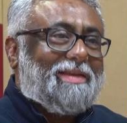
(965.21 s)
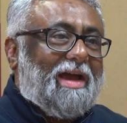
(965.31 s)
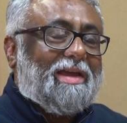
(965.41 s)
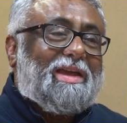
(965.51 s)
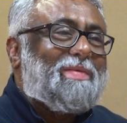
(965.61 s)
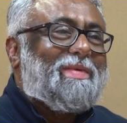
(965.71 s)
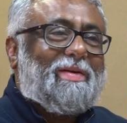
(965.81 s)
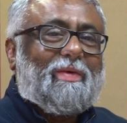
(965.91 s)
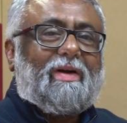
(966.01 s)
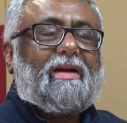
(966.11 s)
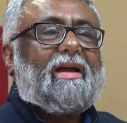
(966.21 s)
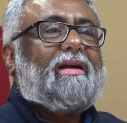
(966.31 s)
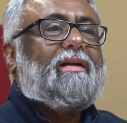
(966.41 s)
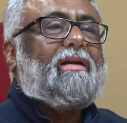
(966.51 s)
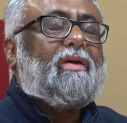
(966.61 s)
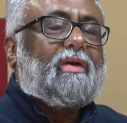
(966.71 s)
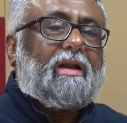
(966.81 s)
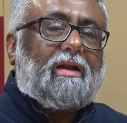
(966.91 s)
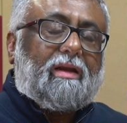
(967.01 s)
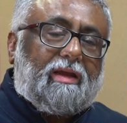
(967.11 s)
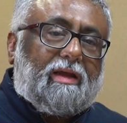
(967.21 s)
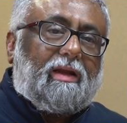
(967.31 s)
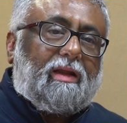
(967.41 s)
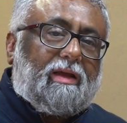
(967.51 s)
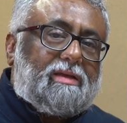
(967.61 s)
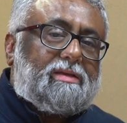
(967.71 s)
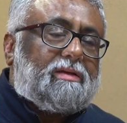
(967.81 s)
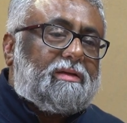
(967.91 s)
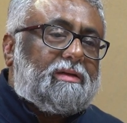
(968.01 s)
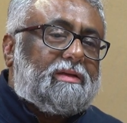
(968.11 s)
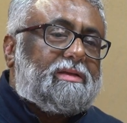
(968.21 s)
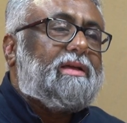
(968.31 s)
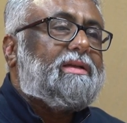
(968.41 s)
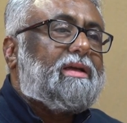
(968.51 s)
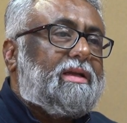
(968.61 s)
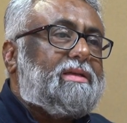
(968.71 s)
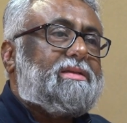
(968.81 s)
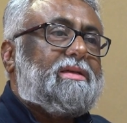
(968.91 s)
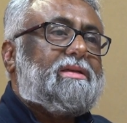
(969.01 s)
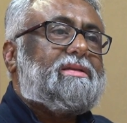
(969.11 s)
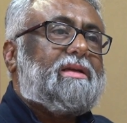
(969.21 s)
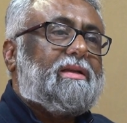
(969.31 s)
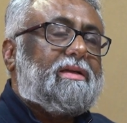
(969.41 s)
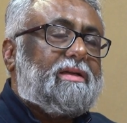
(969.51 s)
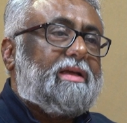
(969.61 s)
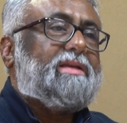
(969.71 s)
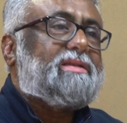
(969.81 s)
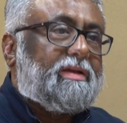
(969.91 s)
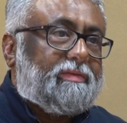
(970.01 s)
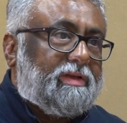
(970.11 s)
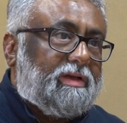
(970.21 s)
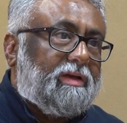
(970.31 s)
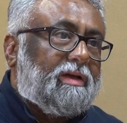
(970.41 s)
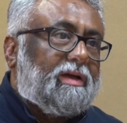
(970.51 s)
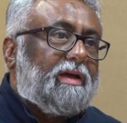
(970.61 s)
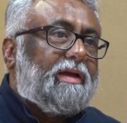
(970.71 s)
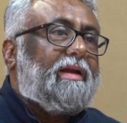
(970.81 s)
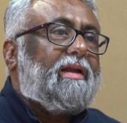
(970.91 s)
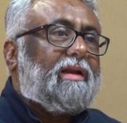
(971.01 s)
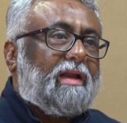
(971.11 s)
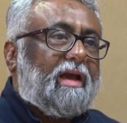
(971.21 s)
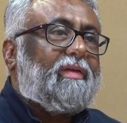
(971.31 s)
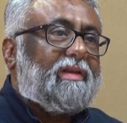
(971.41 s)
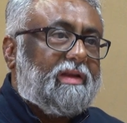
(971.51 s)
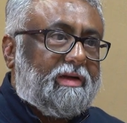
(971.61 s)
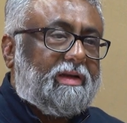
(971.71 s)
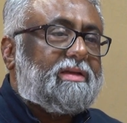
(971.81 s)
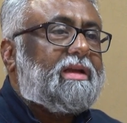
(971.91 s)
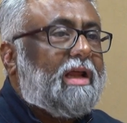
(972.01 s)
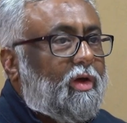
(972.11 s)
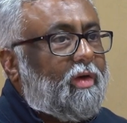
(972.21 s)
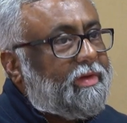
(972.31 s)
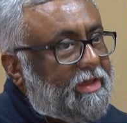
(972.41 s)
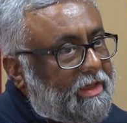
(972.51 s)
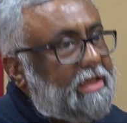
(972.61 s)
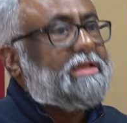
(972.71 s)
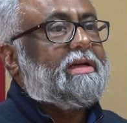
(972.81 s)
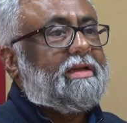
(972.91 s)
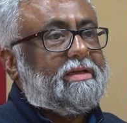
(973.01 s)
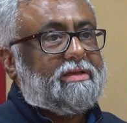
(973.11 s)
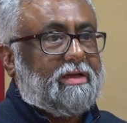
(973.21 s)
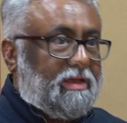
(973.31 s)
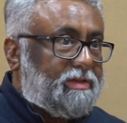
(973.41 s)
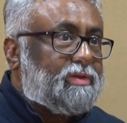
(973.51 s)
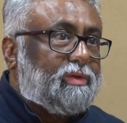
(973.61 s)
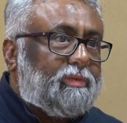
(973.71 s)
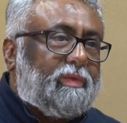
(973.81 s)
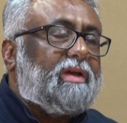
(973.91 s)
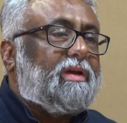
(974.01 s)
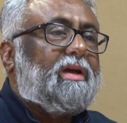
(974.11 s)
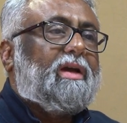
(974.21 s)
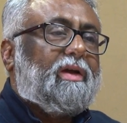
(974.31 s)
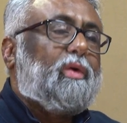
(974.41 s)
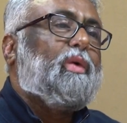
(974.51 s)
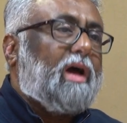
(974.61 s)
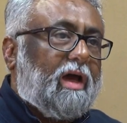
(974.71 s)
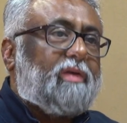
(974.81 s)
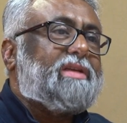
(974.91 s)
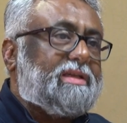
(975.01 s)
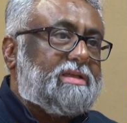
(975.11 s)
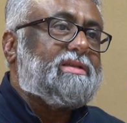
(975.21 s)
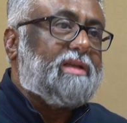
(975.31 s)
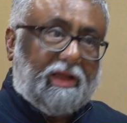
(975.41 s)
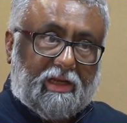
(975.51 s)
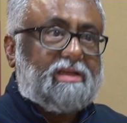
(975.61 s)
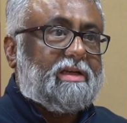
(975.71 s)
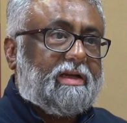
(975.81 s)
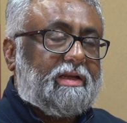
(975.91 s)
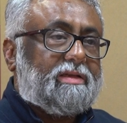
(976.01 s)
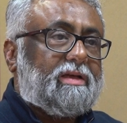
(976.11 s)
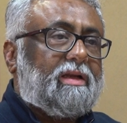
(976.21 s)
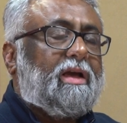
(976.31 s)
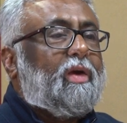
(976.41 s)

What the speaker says: Yeah, EMI word, and you can really see the richness and the taste of the Indian language literature along with the English literature also. We do have sessions in English literature.